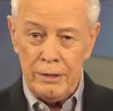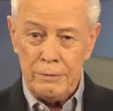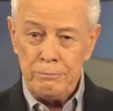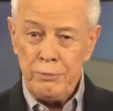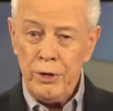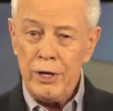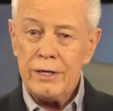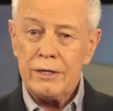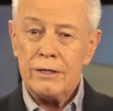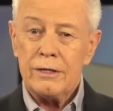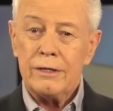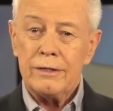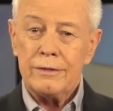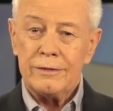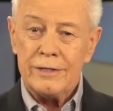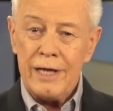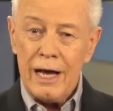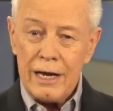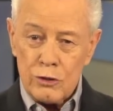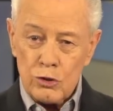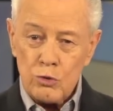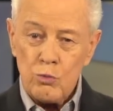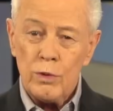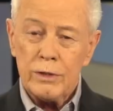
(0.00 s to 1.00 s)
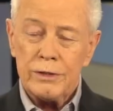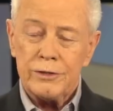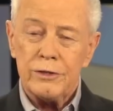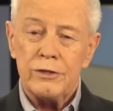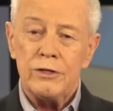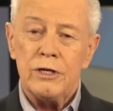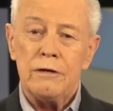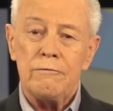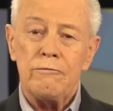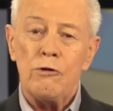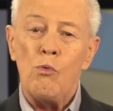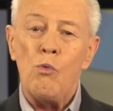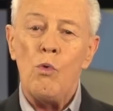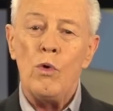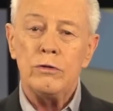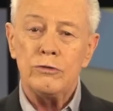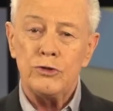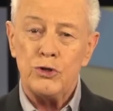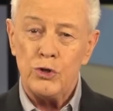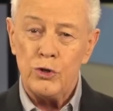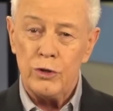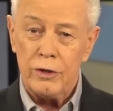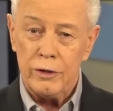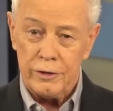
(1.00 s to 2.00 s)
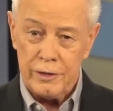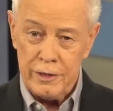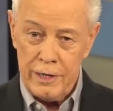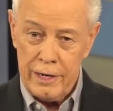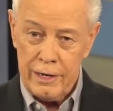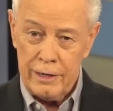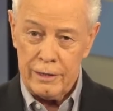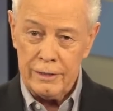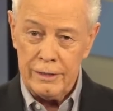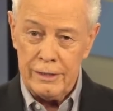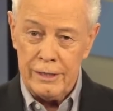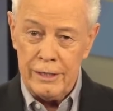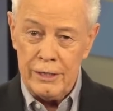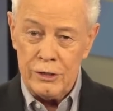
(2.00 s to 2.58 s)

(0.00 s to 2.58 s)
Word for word: But that's what the devil wants you to think.